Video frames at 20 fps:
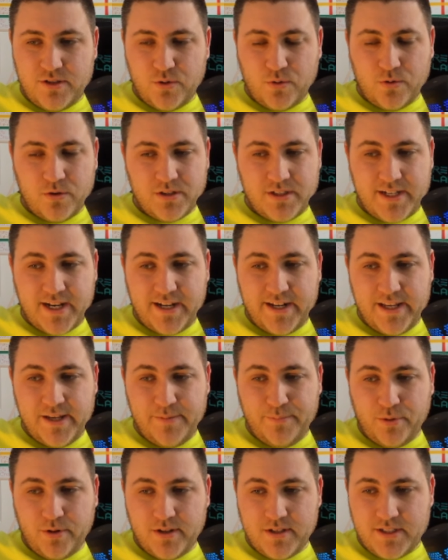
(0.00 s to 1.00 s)
or 10
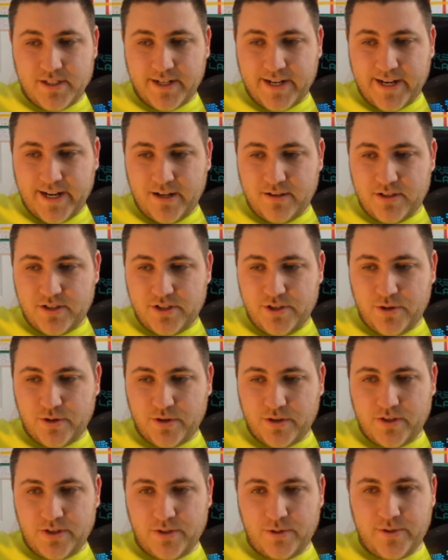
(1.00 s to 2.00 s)
hit points accounts, you
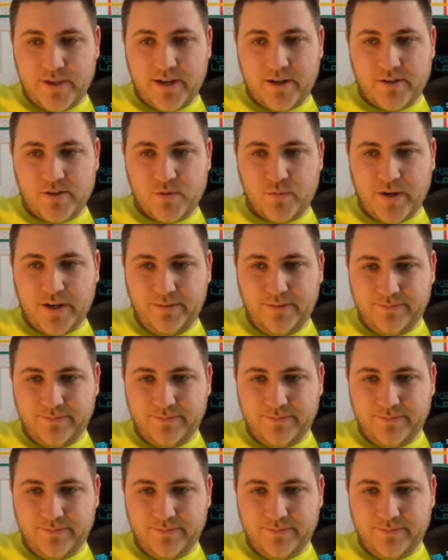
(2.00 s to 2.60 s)
can do that as well.